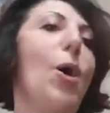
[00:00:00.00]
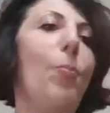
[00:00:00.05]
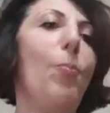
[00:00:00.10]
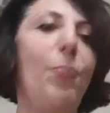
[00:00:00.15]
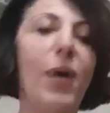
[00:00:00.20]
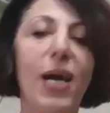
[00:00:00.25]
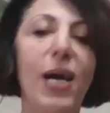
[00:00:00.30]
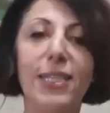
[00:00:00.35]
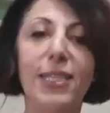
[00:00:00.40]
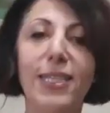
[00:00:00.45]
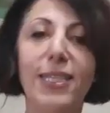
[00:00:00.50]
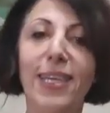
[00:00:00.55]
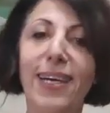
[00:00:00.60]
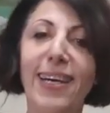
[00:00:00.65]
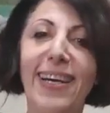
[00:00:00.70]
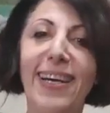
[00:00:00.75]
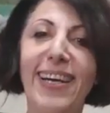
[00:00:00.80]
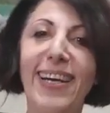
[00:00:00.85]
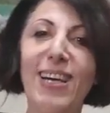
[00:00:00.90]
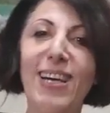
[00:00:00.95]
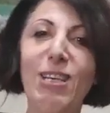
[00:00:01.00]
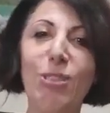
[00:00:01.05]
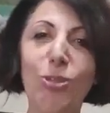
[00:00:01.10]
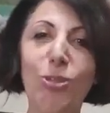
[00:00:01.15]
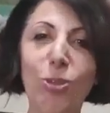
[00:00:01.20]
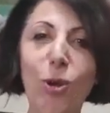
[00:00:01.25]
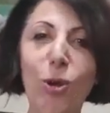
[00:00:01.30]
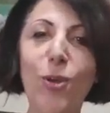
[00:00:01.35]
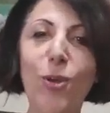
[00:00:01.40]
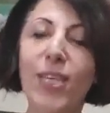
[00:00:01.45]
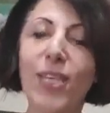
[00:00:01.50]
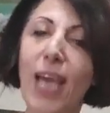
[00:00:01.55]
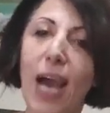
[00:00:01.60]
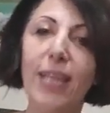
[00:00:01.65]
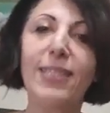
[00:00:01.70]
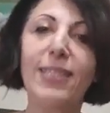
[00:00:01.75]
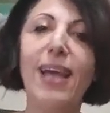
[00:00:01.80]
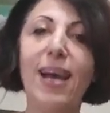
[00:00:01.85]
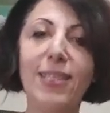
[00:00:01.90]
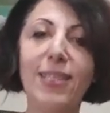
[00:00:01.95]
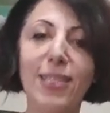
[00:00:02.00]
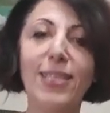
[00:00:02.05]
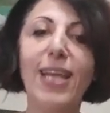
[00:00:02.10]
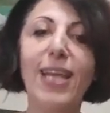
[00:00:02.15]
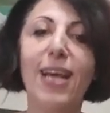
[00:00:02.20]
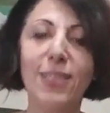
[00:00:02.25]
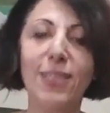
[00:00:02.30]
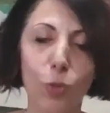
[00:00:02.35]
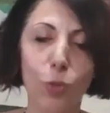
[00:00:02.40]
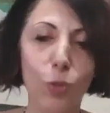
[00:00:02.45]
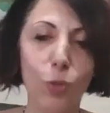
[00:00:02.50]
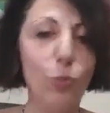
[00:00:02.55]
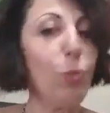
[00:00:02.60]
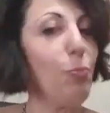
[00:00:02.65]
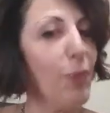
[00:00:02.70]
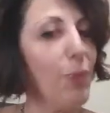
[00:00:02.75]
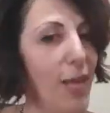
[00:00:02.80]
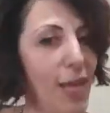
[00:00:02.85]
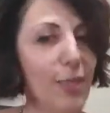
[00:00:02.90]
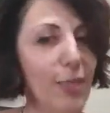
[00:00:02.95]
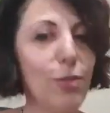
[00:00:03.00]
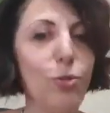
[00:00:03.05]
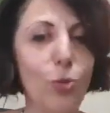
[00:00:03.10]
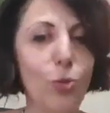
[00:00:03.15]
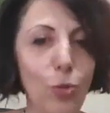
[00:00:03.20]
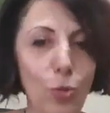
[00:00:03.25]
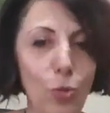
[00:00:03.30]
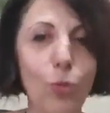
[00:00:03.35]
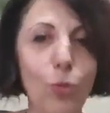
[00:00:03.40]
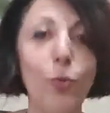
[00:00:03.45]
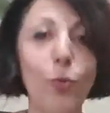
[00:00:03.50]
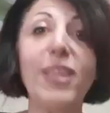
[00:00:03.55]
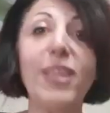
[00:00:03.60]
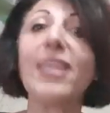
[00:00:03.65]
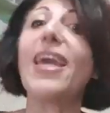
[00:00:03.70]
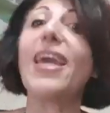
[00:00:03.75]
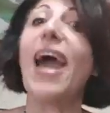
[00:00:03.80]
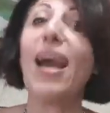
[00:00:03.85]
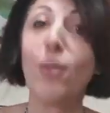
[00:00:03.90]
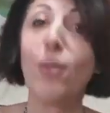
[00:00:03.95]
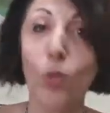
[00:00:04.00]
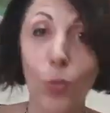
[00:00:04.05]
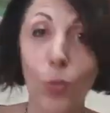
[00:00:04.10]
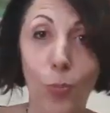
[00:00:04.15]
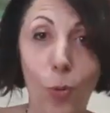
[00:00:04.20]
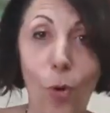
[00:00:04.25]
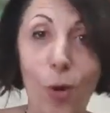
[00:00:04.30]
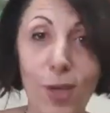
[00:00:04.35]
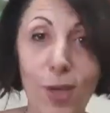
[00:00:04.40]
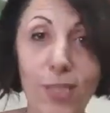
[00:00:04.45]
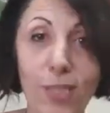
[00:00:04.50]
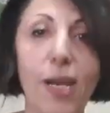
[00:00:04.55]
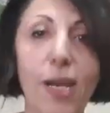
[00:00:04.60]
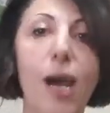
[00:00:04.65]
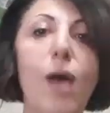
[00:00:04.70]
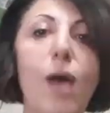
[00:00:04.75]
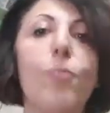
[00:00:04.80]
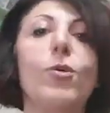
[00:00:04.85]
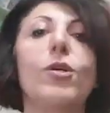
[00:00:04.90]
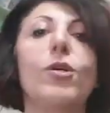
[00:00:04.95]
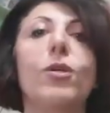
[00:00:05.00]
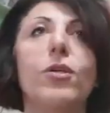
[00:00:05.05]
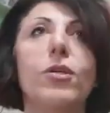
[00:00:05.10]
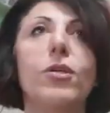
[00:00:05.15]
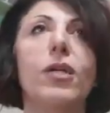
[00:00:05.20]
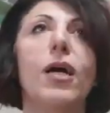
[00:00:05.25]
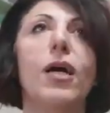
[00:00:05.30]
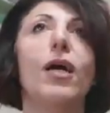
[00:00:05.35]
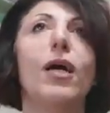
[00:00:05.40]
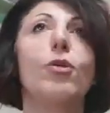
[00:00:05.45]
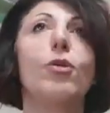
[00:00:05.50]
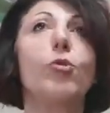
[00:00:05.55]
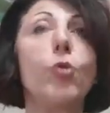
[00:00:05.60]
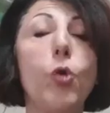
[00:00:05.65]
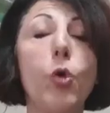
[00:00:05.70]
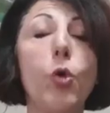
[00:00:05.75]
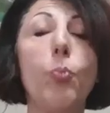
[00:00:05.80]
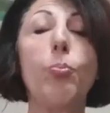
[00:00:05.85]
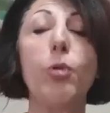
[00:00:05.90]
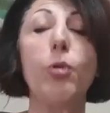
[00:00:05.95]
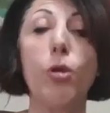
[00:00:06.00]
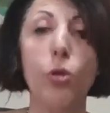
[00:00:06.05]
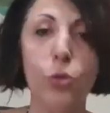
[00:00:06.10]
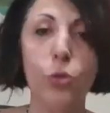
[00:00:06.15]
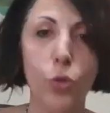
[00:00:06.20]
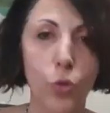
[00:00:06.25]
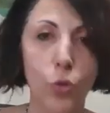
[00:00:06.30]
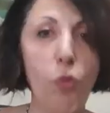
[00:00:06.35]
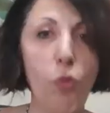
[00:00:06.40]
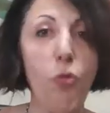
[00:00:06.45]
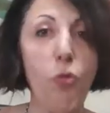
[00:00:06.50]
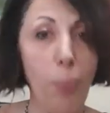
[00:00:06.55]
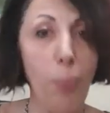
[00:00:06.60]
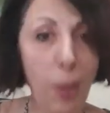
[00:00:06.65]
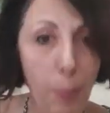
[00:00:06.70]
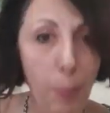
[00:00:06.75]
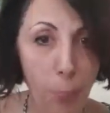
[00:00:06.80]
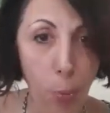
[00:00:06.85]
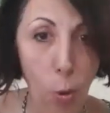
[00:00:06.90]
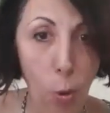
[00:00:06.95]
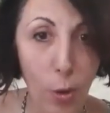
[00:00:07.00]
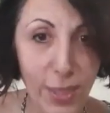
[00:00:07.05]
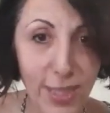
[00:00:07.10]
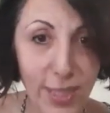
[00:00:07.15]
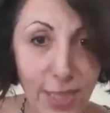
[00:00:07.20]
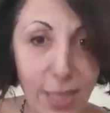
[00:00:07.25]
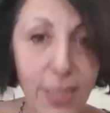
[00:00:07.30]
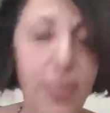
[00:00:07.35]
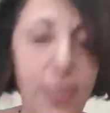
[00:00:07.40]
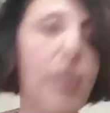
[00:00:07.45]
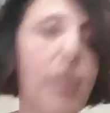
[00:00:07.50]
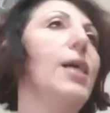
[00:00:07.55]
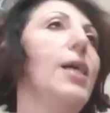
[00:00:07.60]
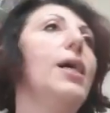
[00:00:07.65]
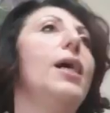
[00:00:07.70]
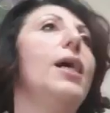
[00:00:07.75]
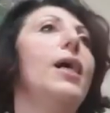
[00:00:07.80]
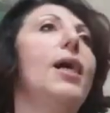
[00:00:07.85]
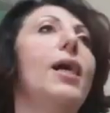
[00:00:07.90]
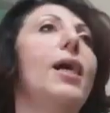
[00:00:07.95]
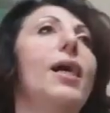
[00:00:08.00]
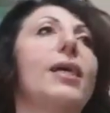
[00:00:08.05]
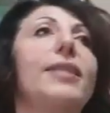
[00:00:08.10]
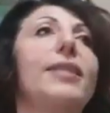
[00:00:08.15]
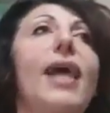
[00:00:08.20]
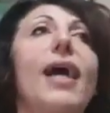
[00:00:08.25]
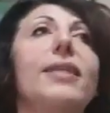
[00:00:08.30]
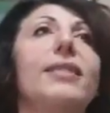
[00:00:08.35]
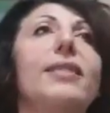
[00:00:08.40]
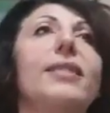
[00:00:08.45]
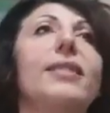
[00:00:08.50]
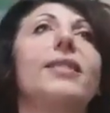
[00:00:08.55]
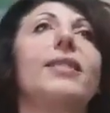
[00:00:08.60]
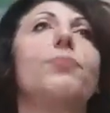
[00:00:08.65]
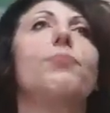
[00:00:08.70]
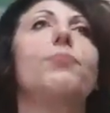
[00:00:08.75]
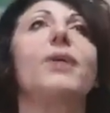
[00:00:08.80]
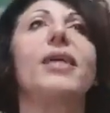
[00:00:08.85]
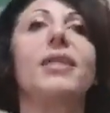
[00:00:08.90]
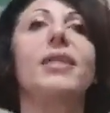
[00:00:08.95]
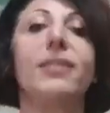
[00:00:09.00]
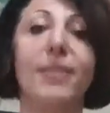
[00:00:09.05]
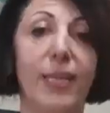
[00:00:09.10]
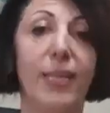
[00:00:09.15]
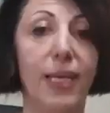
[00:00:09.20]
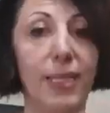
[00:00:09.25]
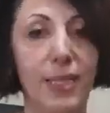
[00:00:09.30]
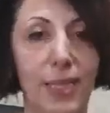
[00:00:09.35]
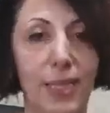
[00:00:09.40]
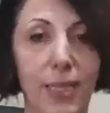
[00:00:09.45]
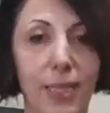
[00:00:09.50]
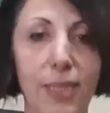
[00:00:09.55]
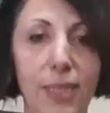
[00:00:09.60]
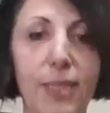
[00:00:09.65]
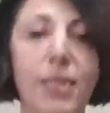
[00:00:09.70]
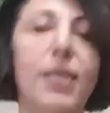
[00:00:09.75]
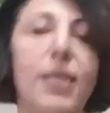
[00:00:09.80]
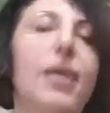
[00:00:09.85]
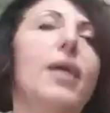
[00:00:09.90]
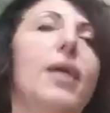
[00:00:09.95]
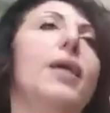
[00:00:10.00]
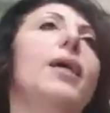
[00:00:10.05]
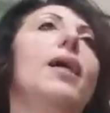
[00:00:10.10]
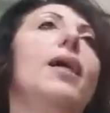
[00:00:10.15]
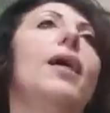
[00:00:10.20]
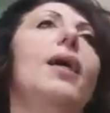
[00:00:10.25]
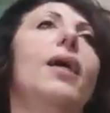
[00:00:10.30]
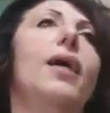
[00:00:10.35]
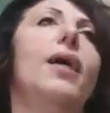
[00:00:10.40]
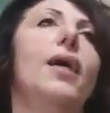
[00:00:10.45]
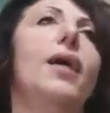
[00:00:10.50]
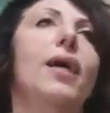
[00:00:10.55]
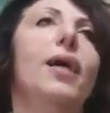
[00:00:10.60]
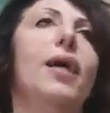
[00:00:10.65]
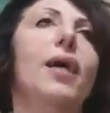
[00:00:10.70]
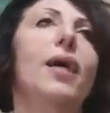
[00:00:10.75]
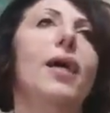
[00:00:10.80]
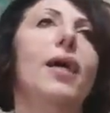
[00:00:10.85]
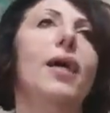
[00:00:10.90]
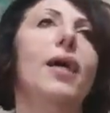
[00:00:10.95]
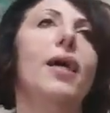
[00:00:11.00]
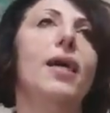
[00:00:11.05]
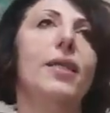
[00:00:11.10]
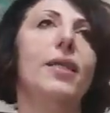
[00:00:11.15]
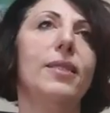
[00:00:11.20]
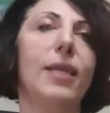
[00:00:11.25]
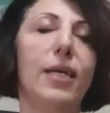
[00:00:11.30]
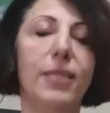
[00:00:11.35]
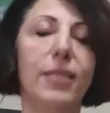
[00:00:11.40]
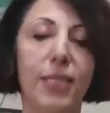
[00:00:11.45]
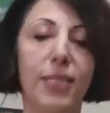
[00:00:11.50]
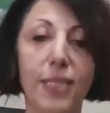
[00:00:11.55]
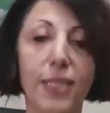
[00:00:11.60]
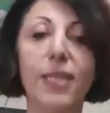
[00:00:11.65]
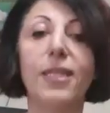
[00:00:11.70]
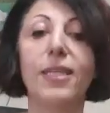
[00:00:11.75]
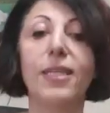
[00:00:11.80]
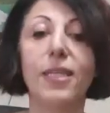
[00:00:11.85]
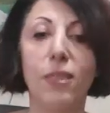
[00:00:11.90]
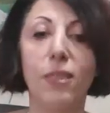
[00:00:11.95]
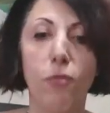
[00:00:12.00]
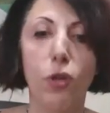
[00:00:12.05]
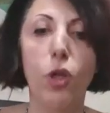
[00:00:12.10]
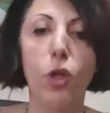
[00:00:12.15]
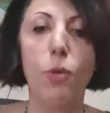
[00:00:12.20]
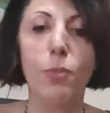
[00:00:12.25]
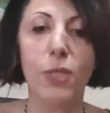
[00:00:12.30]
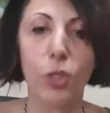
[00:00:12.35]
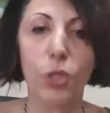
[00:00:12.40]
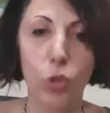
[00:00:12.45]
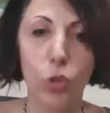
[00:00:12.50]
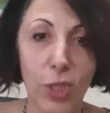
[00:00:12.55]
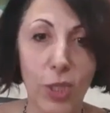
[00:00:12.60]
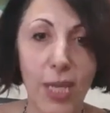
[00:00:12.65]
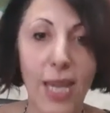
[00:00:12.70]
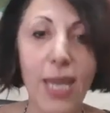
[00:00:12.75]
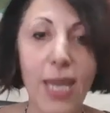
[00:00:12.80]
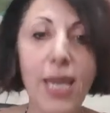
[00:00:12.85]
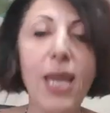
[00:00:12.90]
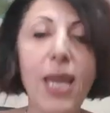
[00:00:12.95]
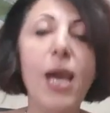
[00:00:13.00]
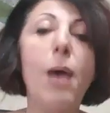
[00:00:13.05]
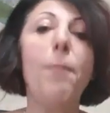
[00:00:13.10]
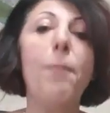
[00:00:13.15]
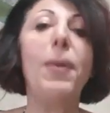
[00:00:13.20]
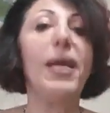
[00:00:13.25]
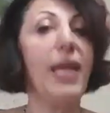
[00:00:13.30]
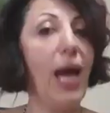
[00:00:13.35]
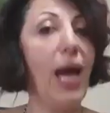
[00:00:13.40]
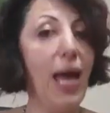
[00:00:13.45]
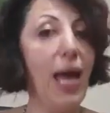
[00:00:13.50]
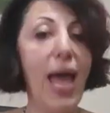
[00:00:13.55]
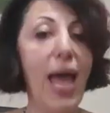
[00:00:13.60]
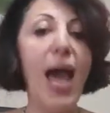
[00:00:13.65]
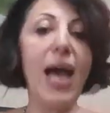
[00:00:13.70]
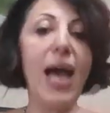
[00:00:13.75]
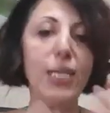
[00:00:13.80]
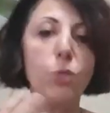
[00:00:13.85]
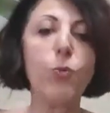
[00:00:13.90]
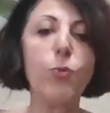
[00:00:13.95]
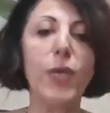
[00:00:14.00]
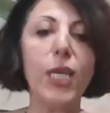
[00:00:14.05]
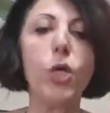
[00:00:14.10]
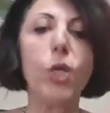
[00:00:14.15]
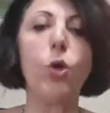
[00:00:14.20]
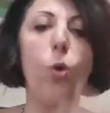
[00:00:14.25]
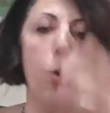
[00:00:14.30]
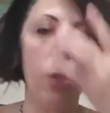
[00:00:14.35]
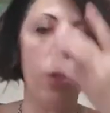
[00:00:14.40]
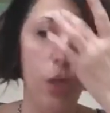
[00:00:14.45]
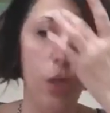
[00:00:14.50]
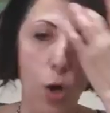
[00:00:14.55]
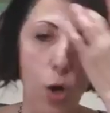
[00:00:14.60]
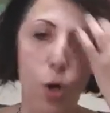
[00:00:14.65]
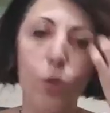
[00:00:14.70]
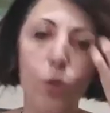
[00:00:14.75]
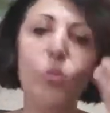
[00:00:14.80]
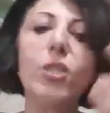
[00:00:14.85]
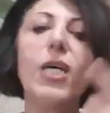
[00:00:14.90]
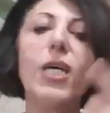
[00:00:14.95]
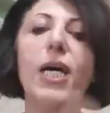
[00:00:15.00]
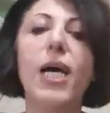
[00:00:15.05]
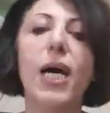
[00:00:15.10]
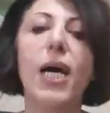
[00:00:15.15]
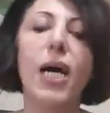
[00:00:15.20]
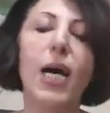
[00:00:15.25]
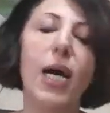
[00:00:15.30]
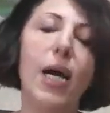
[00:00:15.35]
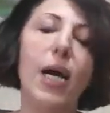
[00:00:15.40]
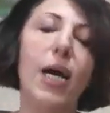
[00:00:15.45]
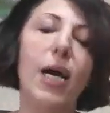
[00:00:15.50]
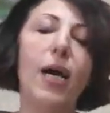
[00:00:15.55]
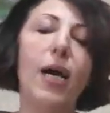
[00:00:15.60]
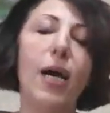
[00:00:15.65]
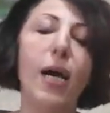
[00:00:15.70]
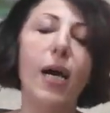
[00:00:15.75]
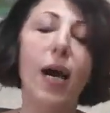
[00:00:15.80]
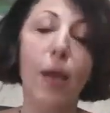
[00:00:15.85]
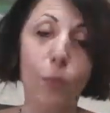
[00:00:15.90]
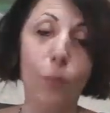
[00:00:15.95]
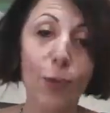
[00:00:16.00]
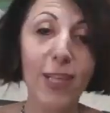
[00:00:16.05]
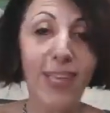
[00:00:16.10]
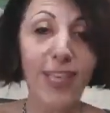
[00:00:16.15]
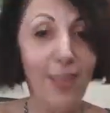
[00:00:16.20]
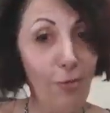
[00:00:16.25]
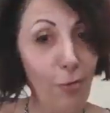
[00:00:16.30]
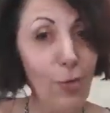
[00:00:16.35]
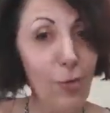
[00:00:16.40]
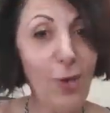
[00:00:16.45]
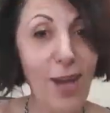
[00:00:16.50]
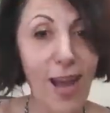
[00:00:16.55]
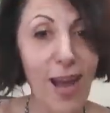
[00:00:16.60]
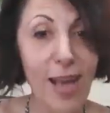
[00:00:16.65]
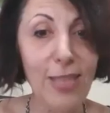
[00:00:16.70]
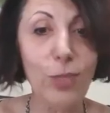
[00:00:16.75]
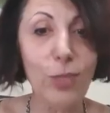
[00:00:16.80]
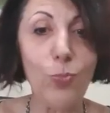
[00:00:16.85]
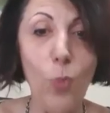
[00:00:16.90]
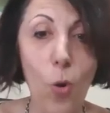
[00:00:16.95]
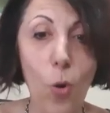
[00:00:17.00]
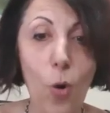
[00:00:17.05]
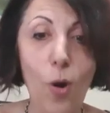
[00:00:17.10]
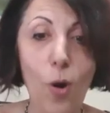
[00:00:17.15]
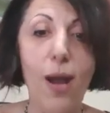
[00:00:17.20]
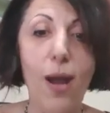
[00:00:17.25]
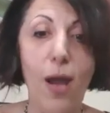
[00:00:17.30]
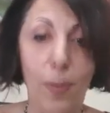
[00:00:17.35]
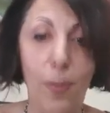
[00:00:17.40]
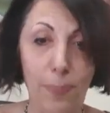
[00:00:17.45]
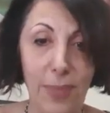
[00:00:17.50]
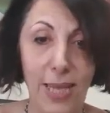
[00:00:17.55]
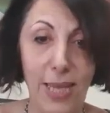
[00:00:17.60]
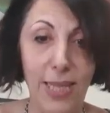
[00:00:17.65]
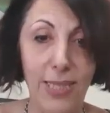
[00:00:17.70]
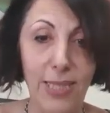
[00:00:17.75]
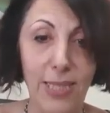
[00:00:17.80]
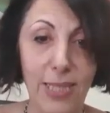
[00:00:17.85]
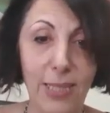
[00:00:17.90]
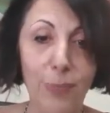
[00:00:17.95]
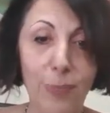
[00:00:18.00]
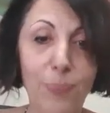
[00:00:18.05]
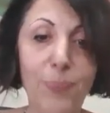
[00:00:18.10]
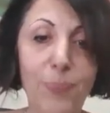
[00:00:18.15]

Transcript: But that's what we're planning to do with the ACCUPOINT, our new Bluetooth pinpointer that's being tested, and that's still in development today. But as we go along, I will give you guys more updates.